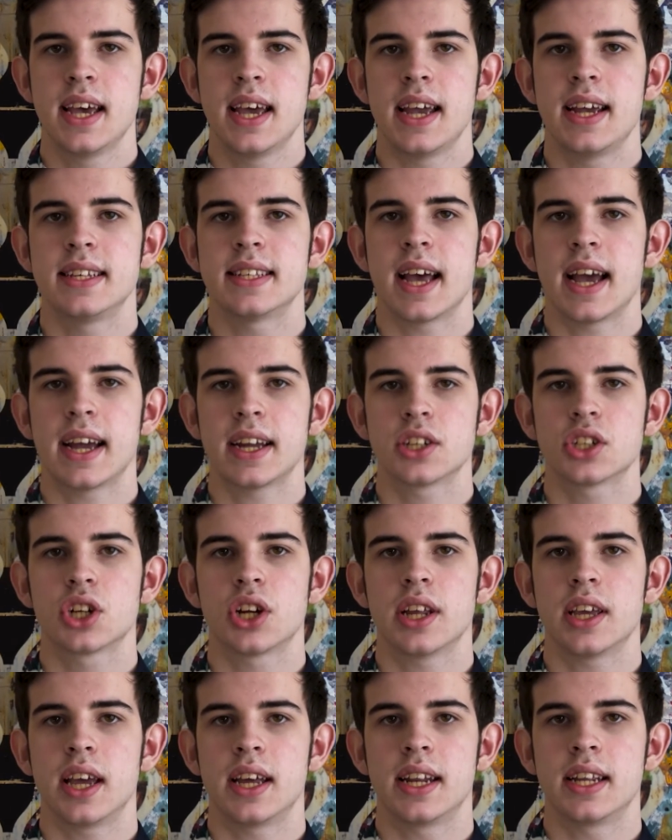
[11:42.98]
is
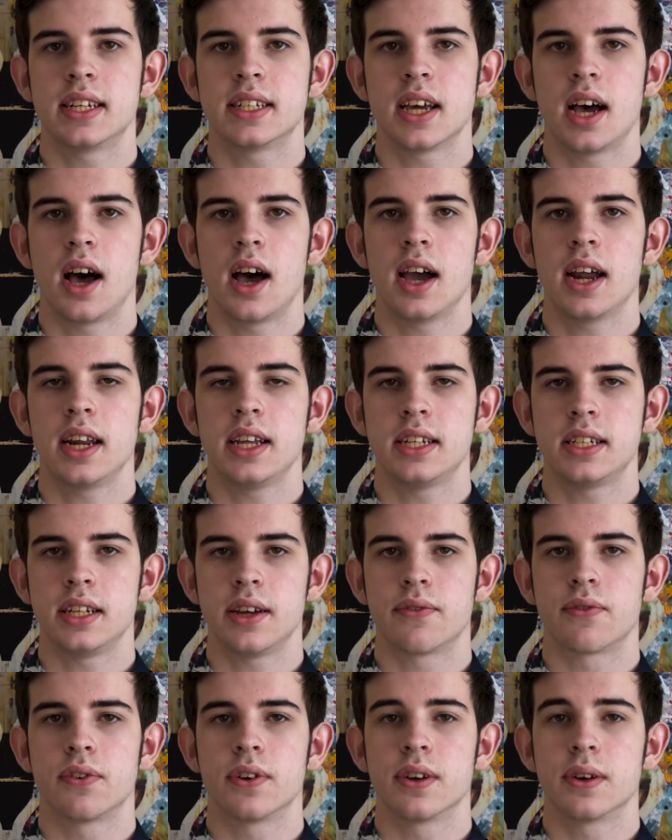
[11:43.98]
actually an entirely
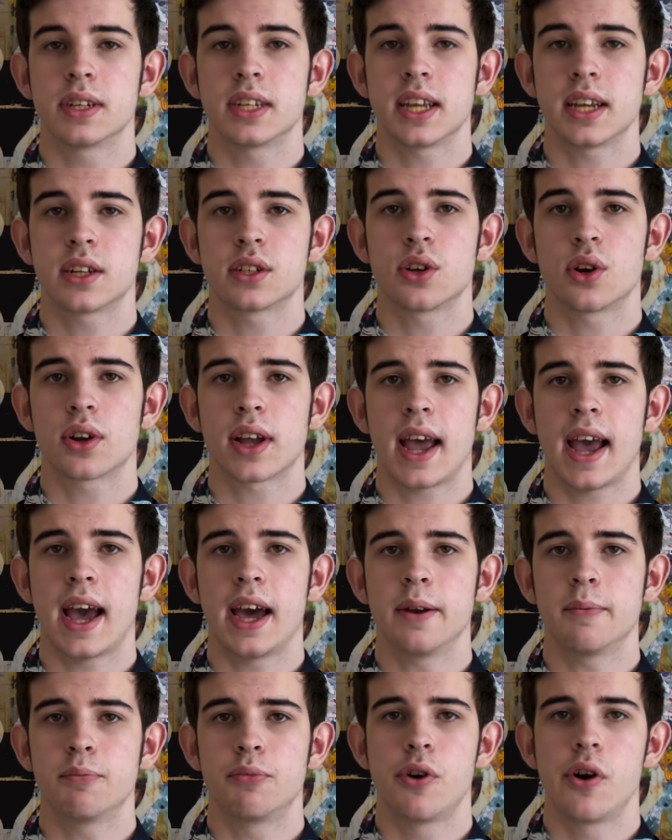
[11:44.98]
different TikTok
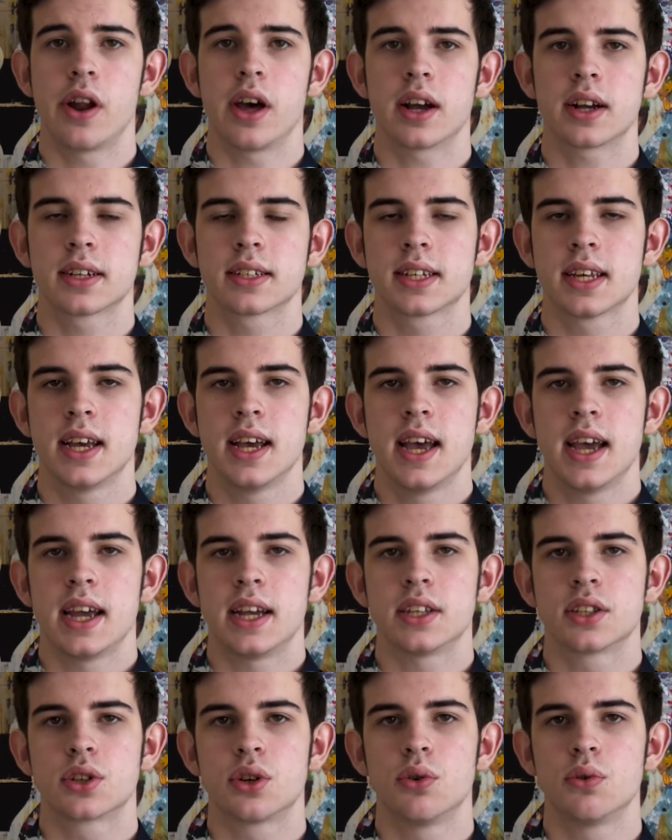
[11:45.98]
ad product.
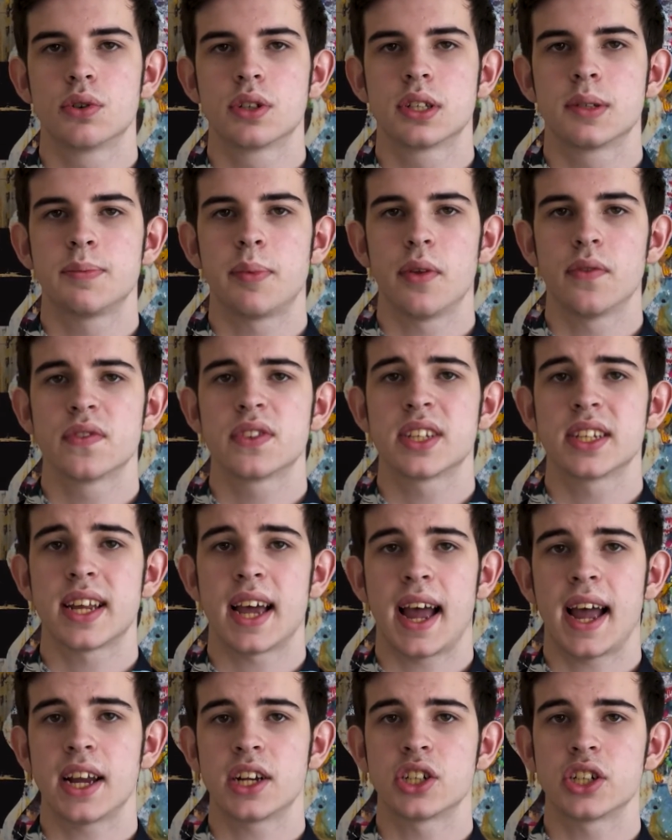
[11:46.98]
It's called sponsored
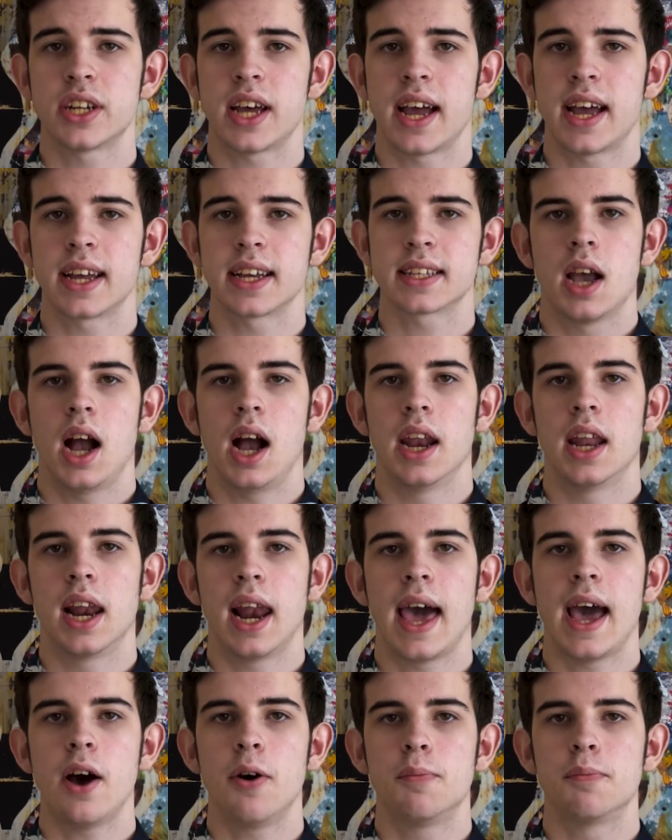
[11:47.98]
hashtags and
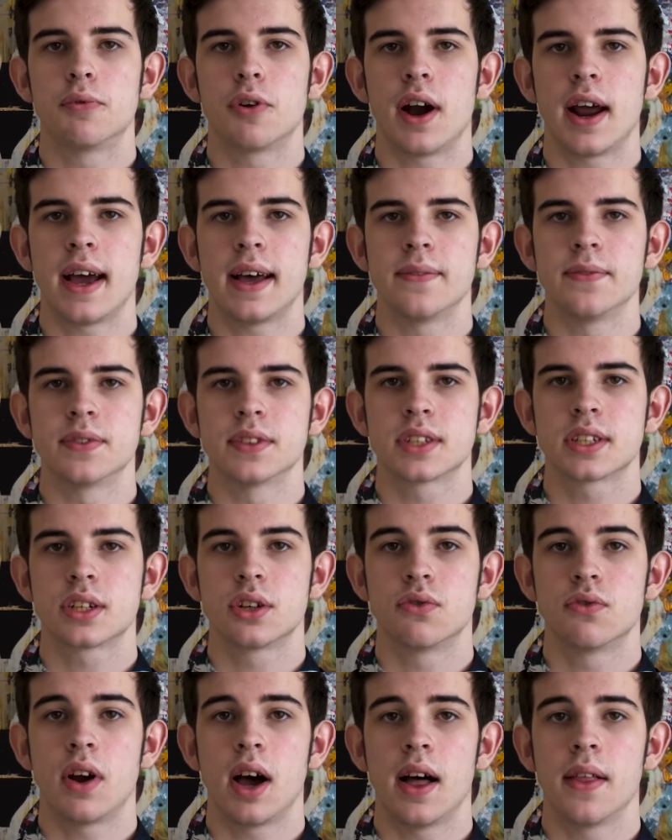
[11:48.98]
allow brands to
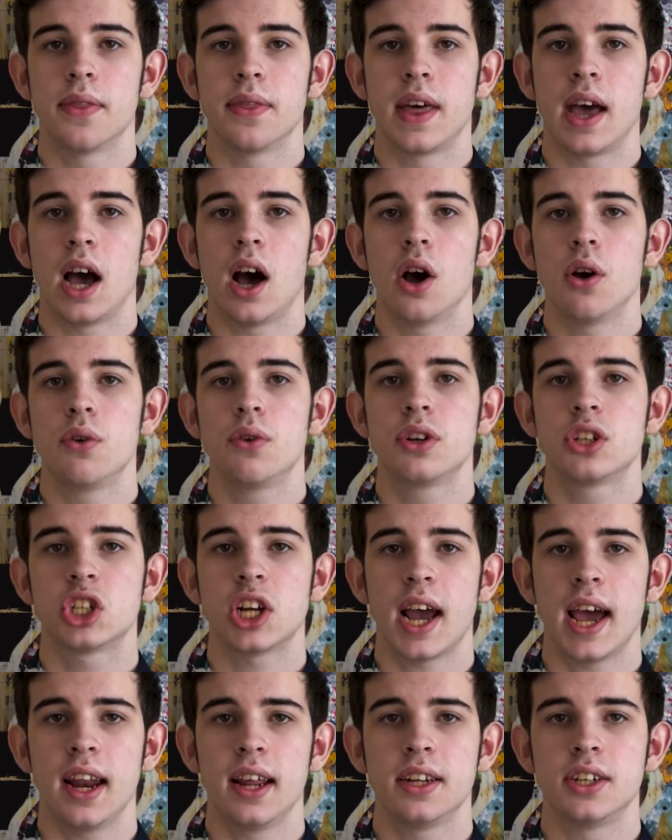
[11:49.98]
run their own
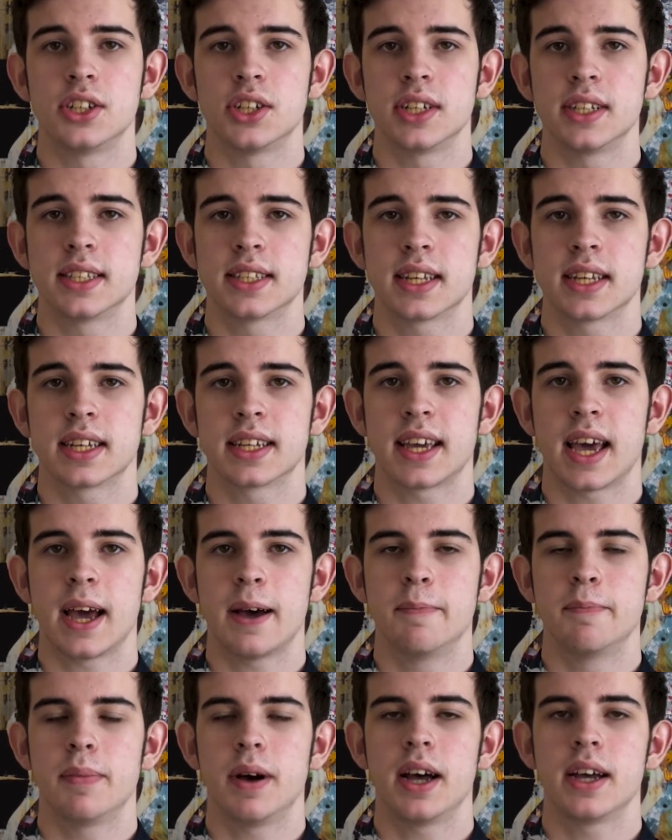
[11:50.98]
challenges and
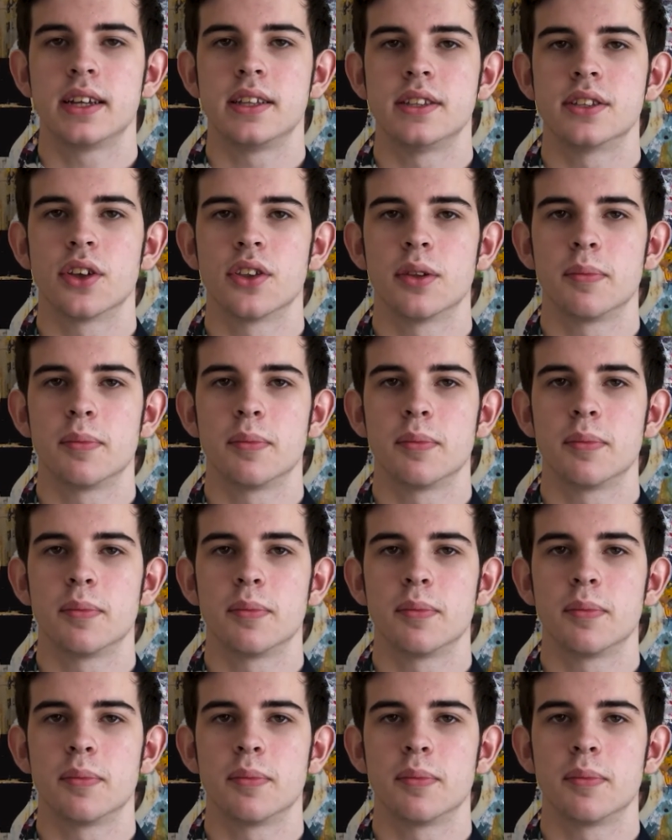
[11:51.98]
campaigns on the